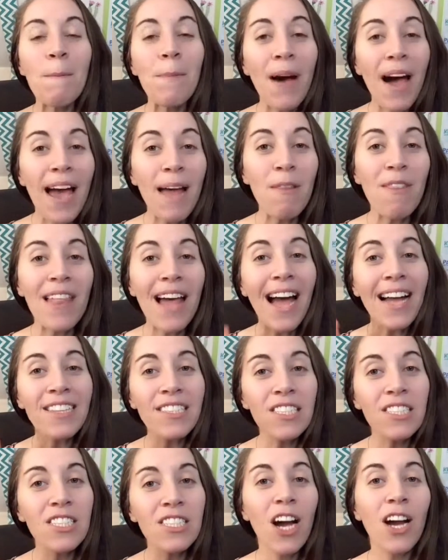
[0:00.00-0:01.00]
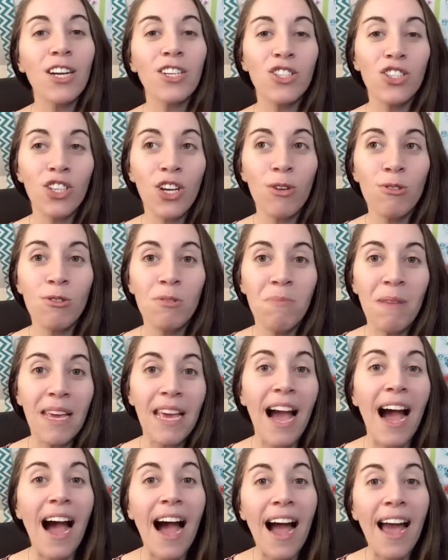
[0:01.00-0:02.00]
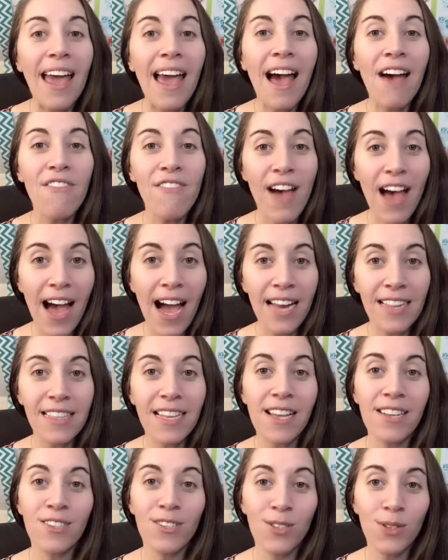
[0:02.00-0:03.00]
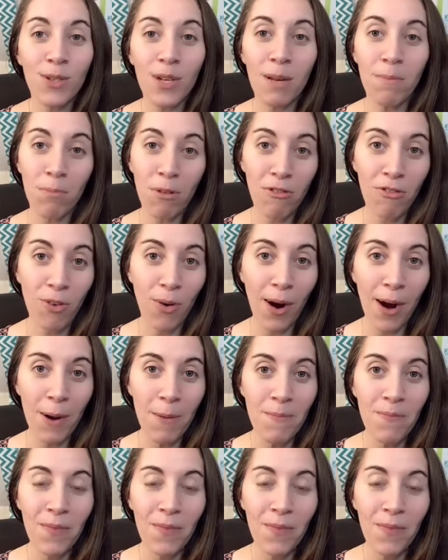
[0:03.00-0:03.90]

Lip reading: but that star shows me I have had this student before.